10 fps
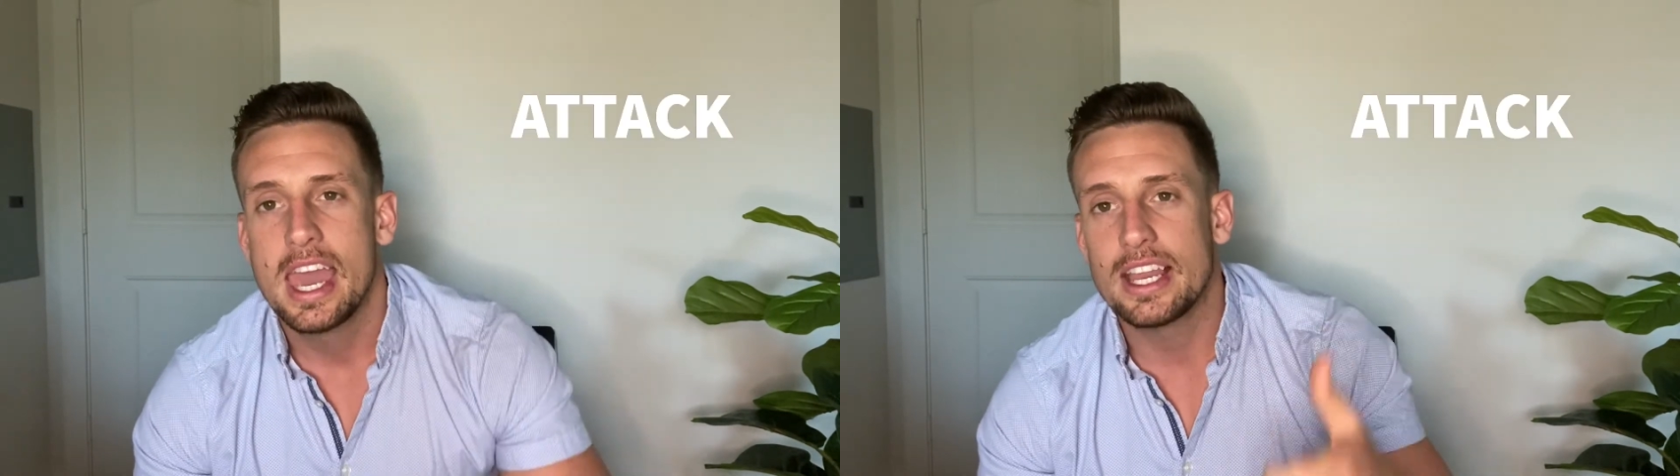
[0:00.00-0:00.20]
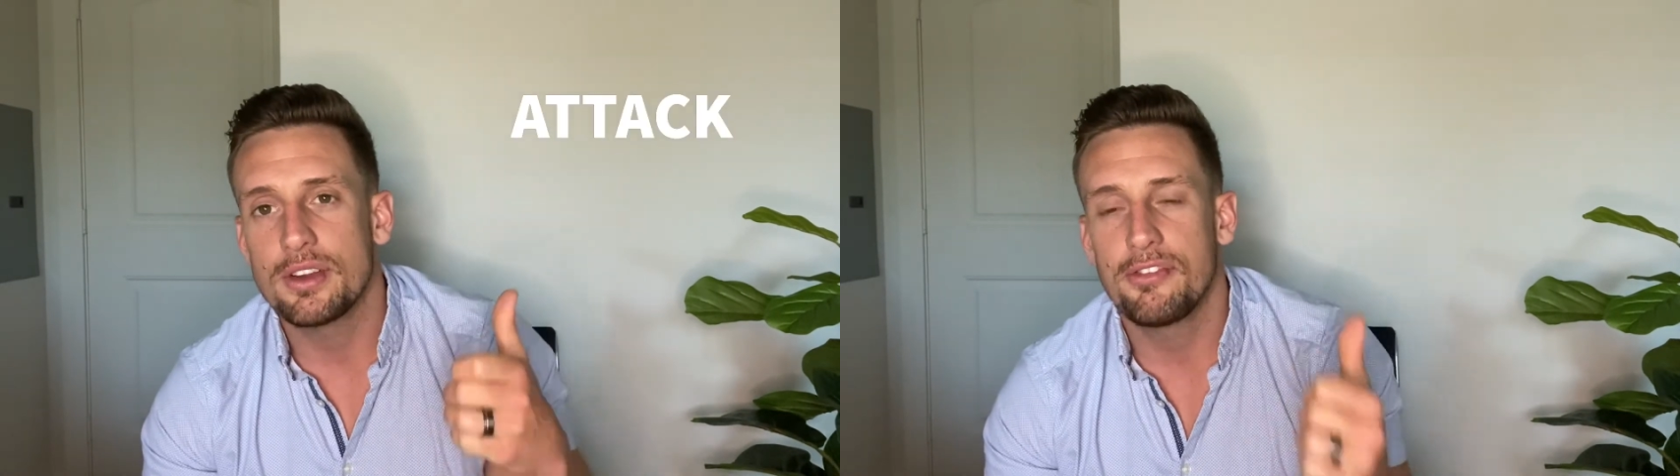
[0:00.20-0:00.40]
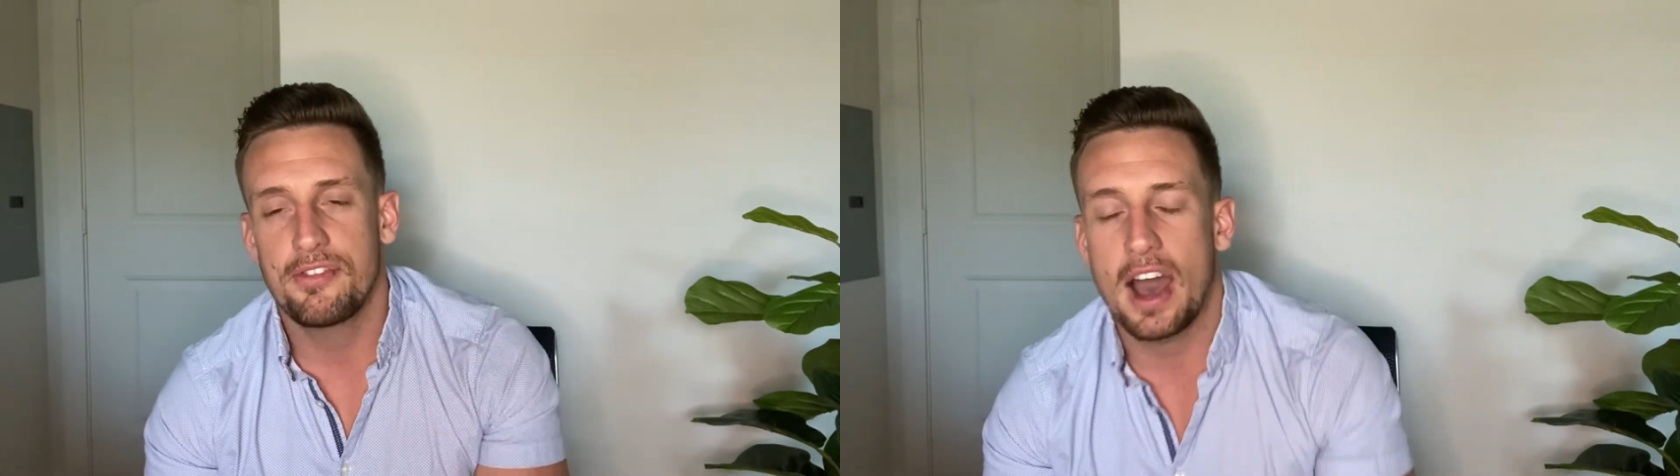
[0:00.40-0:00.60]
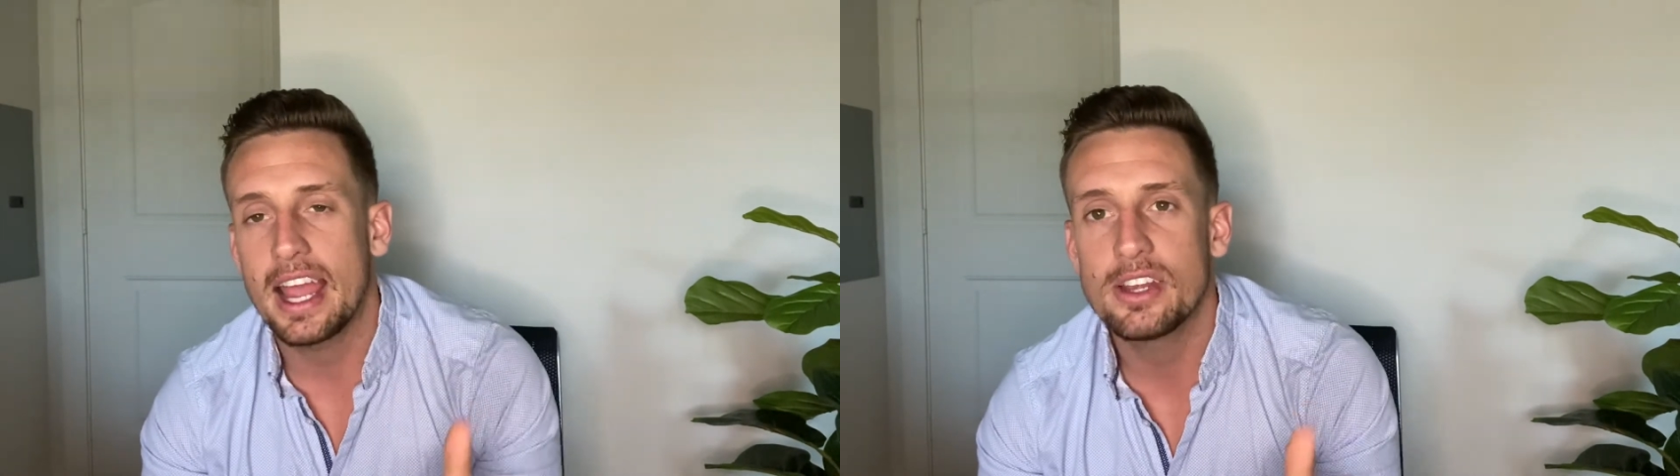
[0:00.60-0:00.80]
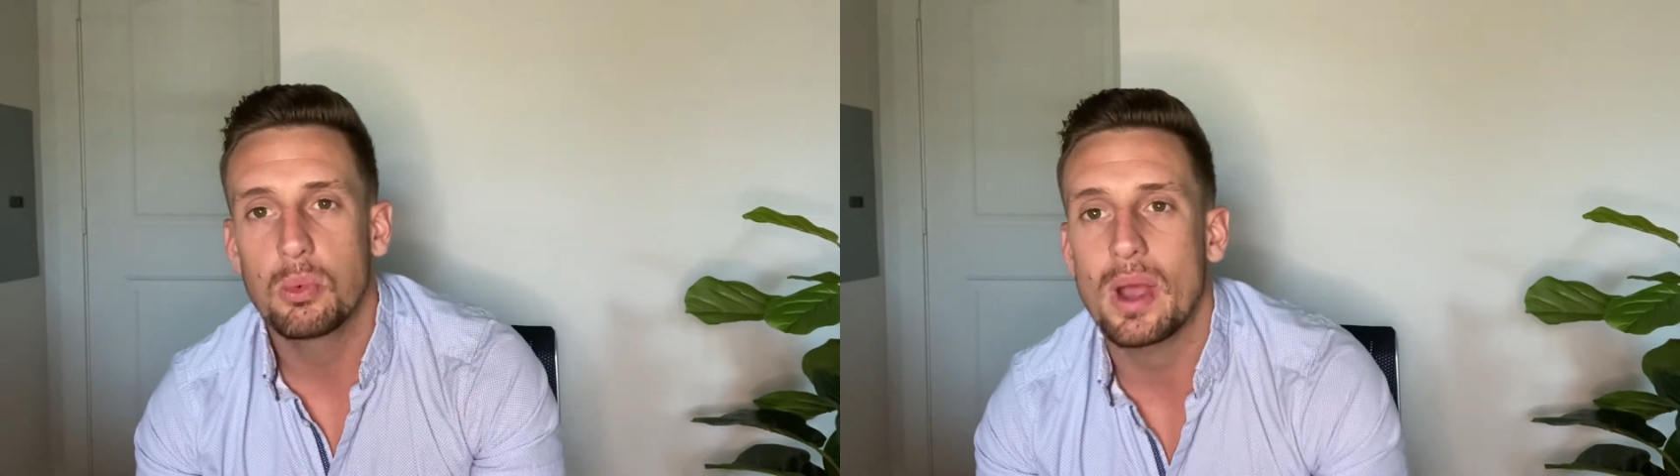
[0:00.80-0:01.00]
and you
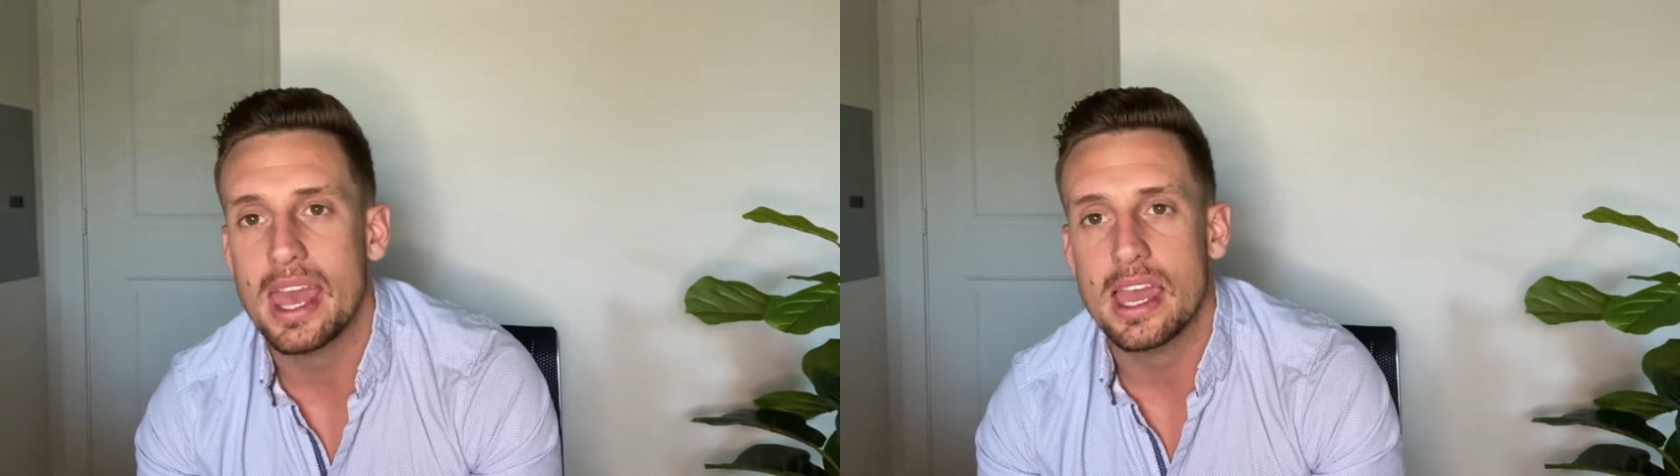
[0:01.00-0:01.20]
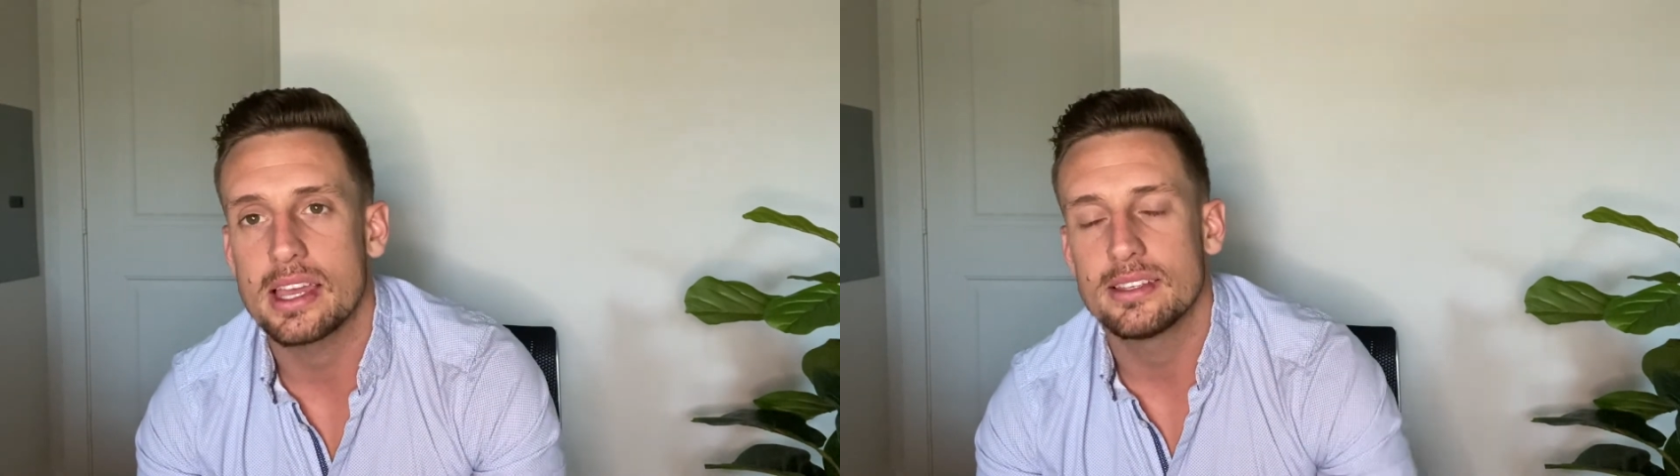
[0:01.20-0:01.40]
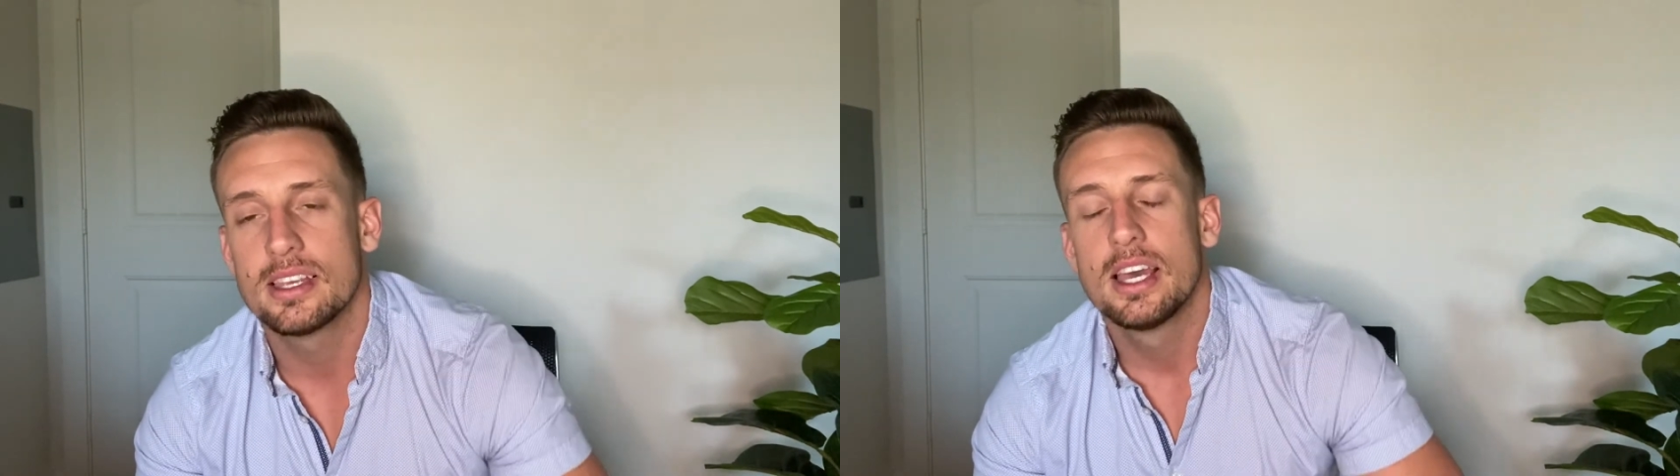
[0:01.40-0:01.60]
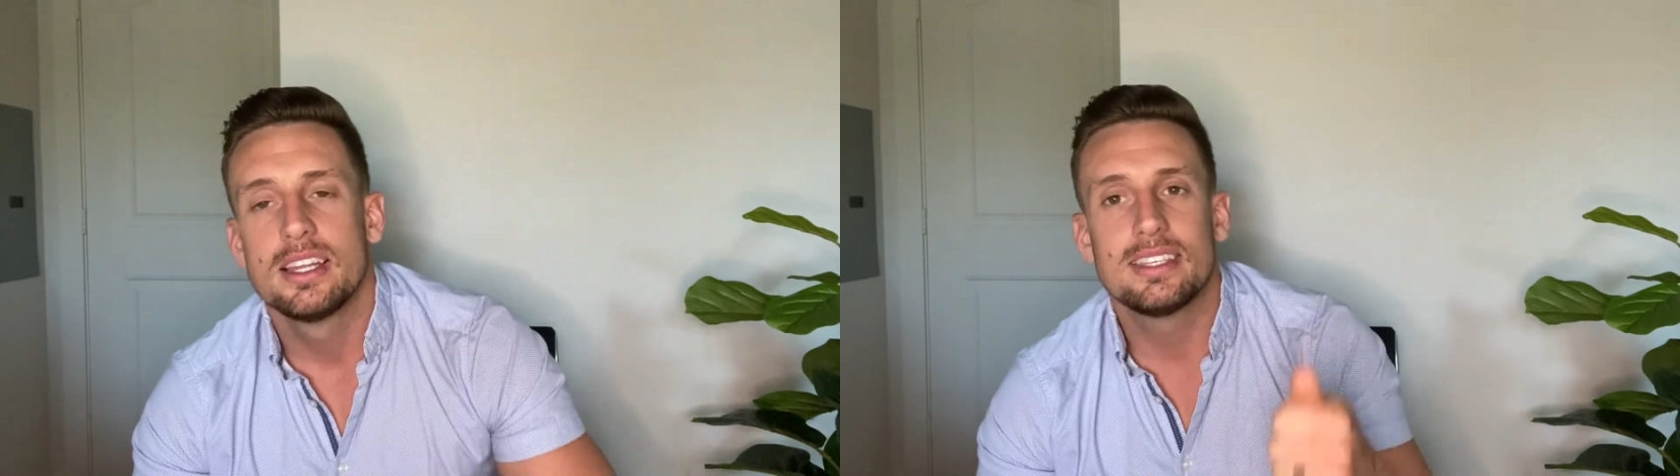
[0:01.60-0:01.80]
find ways